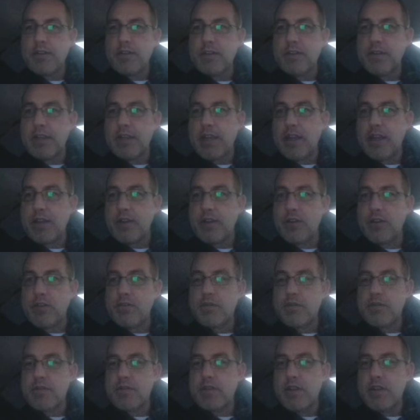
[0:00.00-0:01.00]
Yeah, dude.
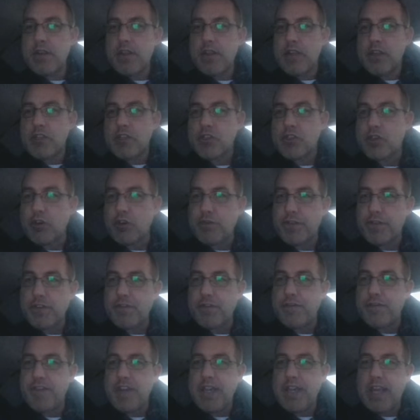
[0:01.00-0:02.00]
So for the
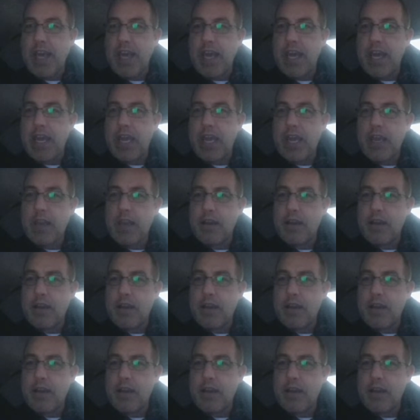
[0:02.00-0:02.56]
VA,